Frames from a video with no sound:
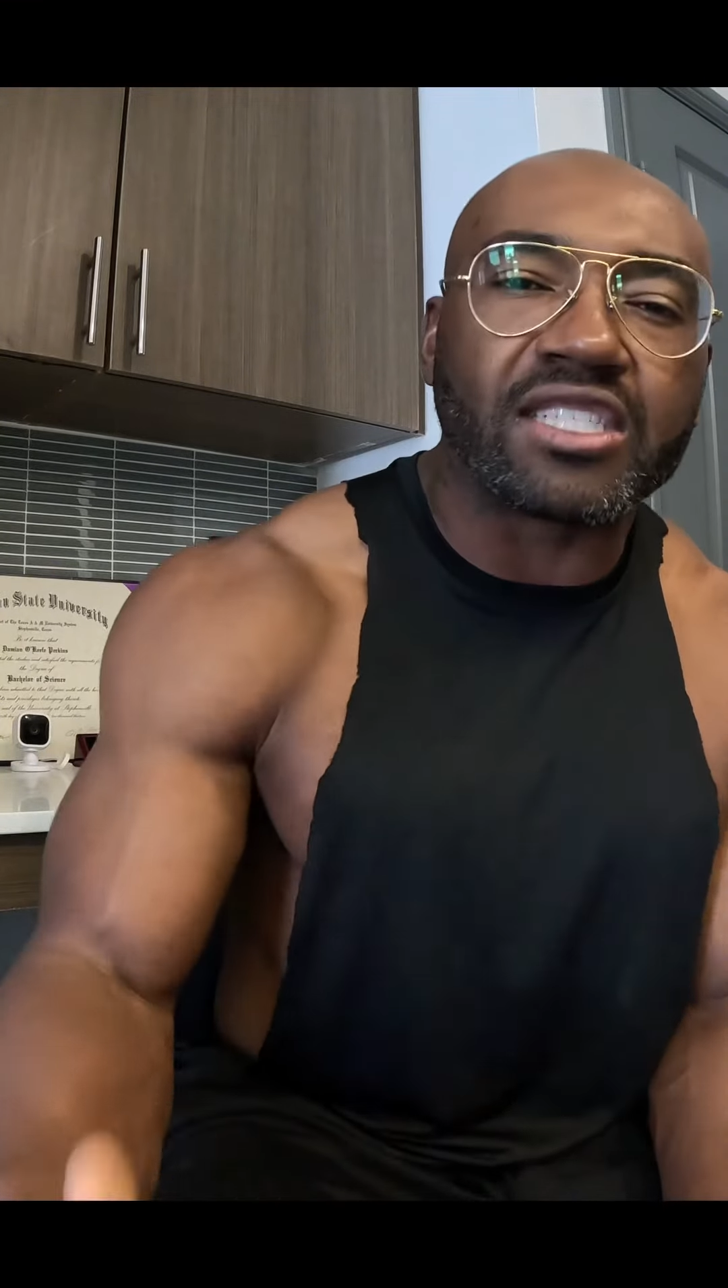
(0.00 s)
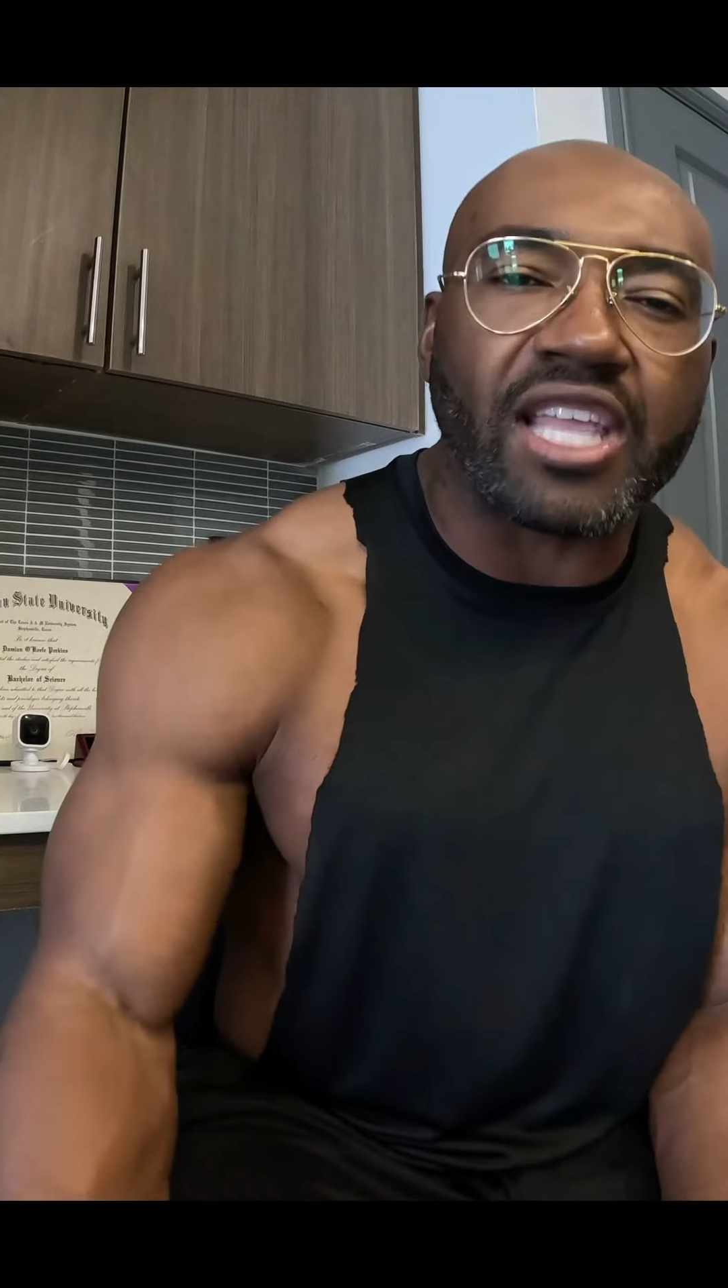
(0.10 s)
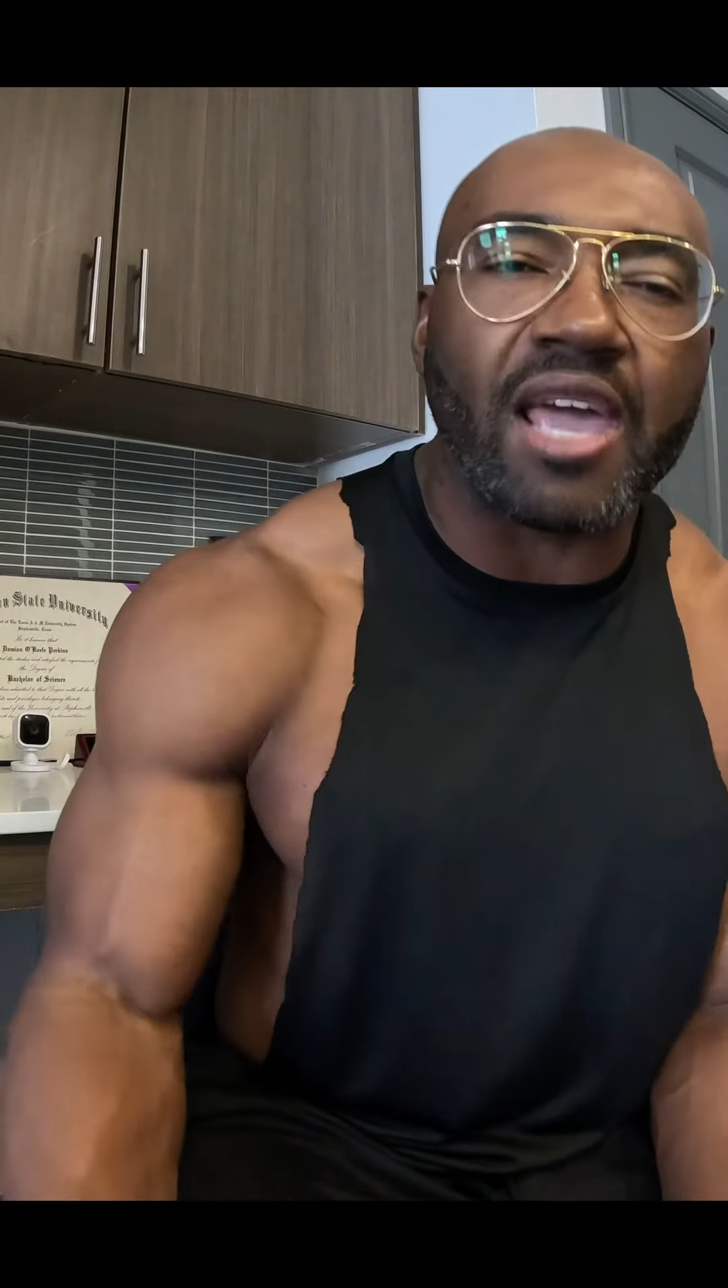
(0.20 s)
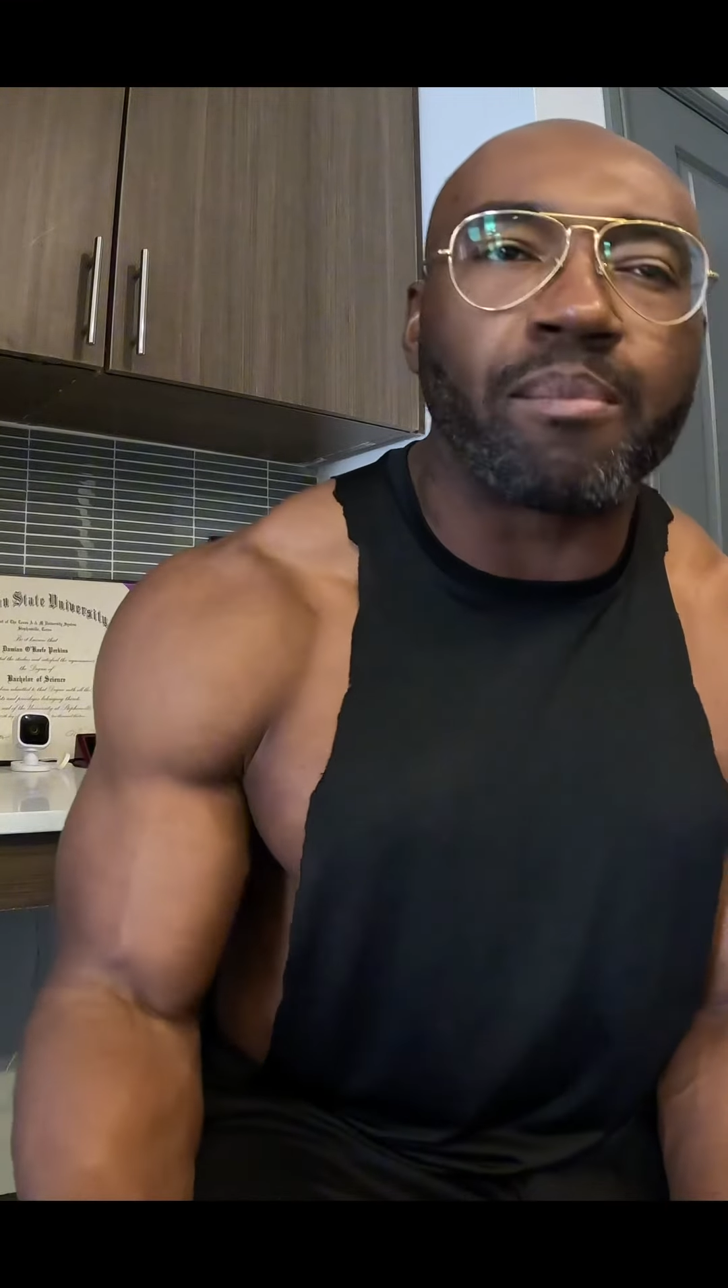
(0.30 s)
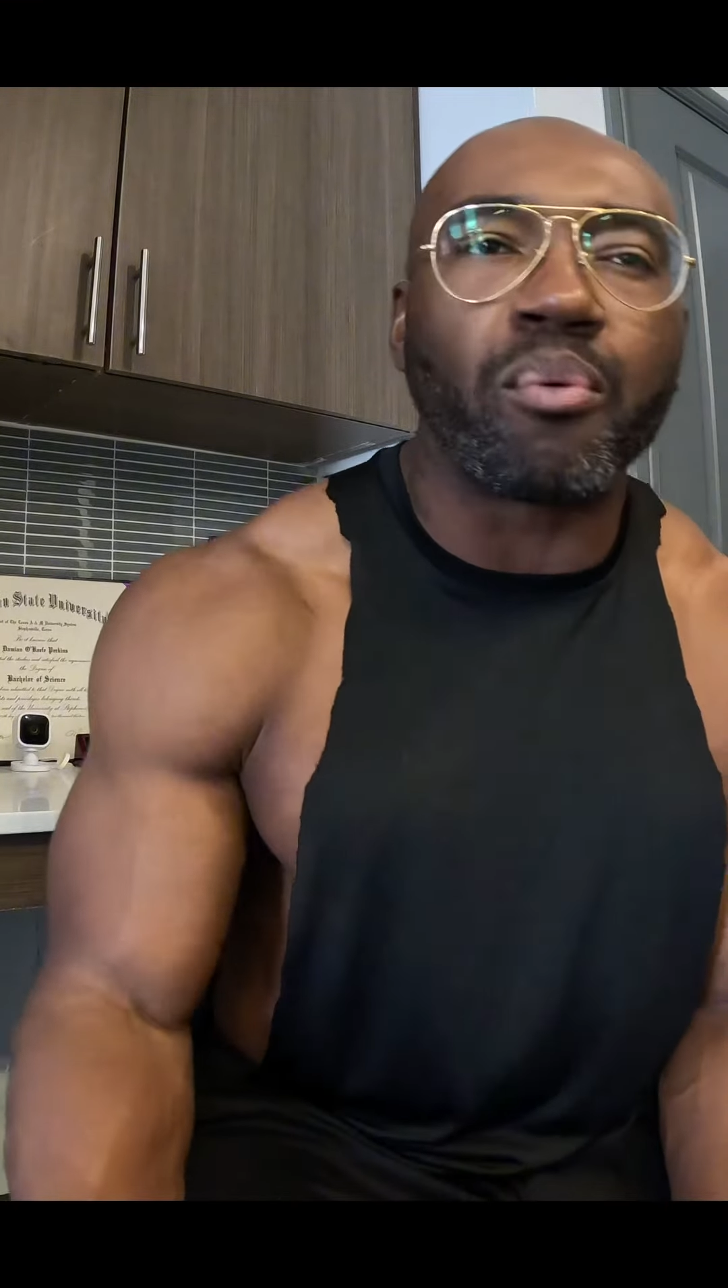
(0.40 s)

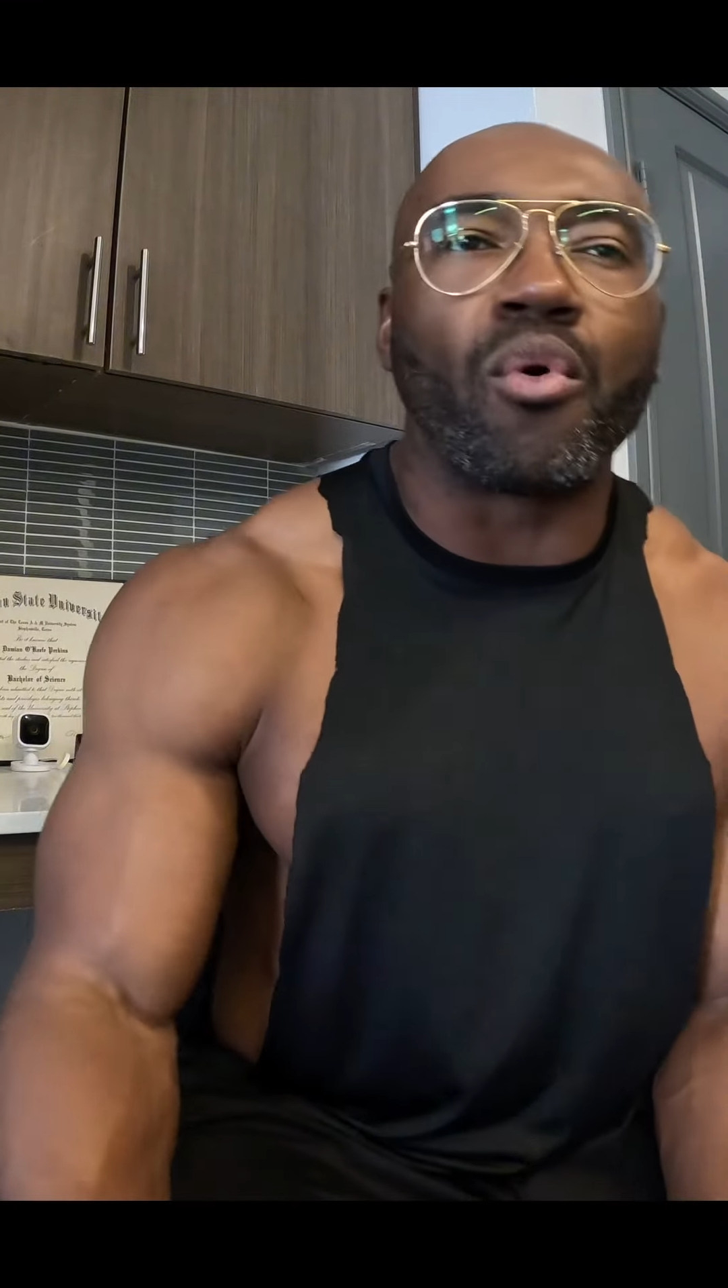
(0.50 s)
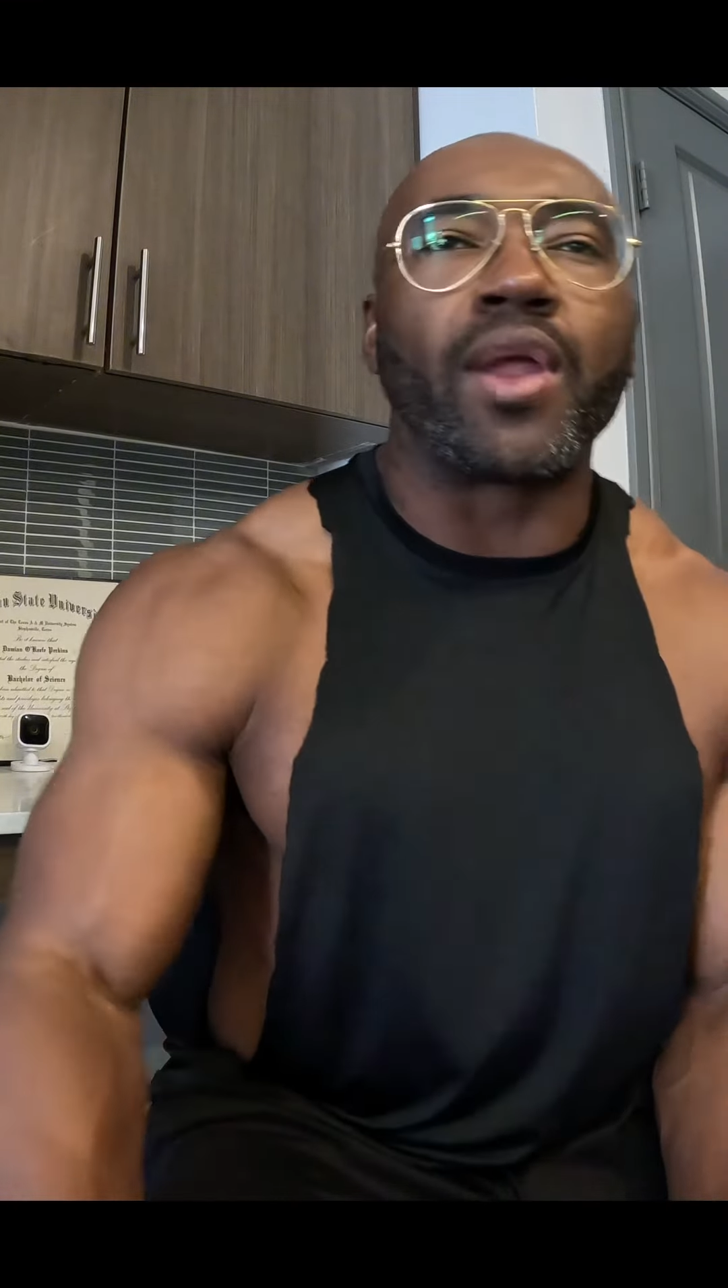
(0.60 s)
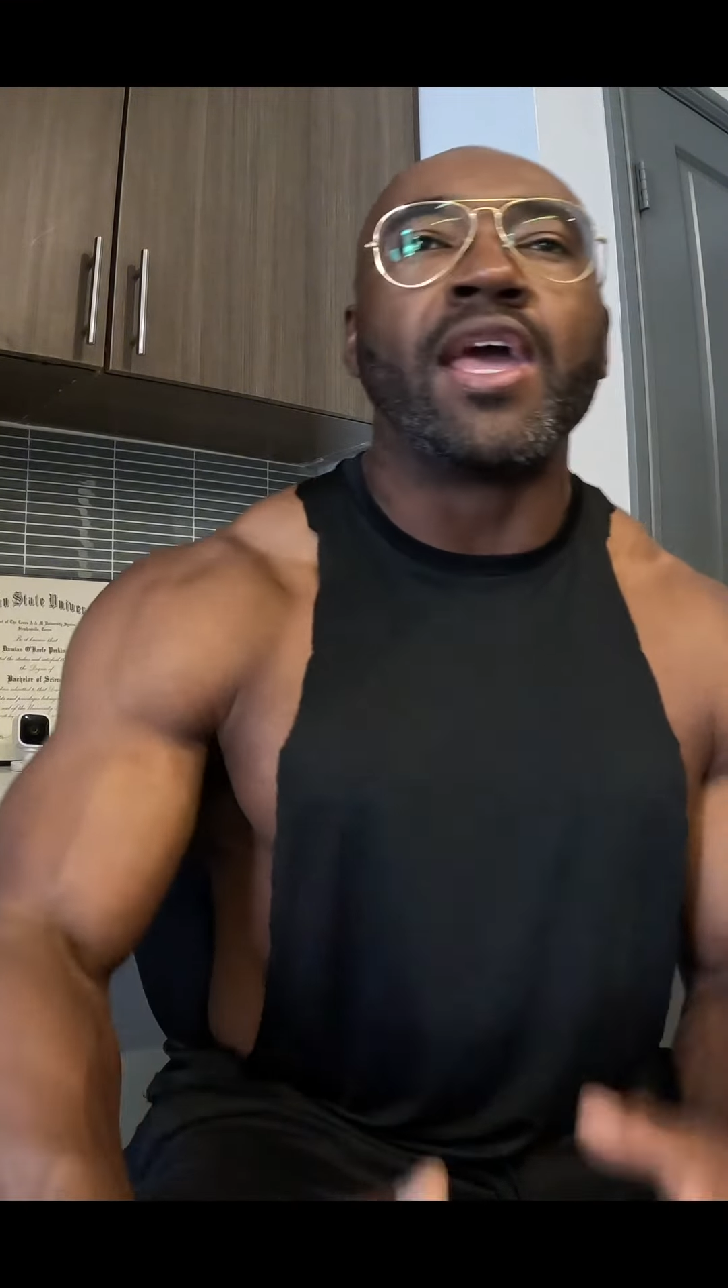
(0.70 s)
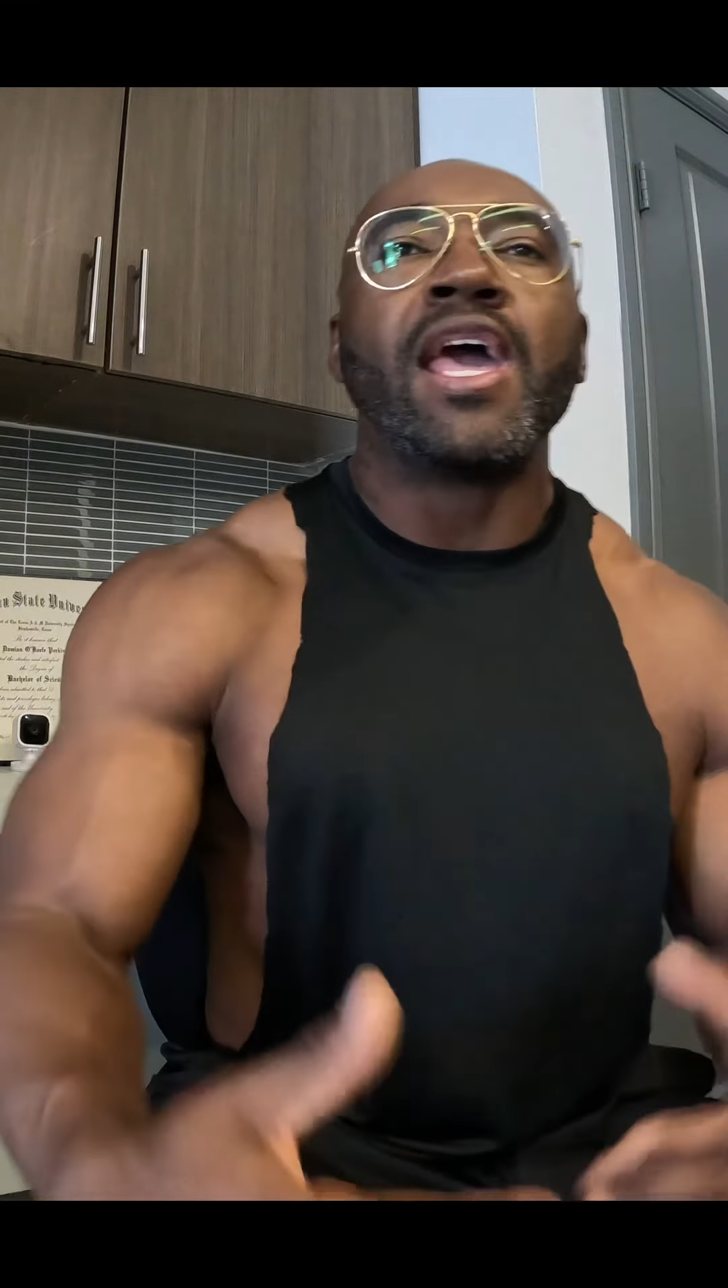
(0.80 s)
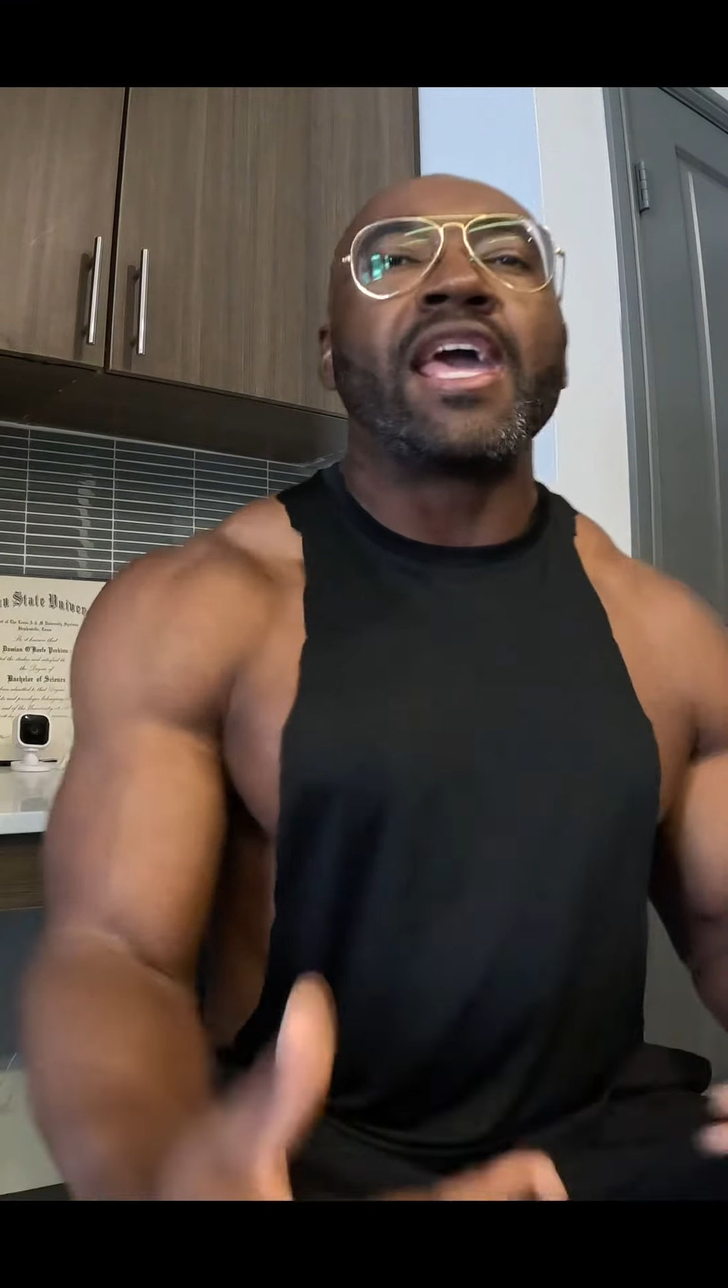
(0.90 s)
standpoint,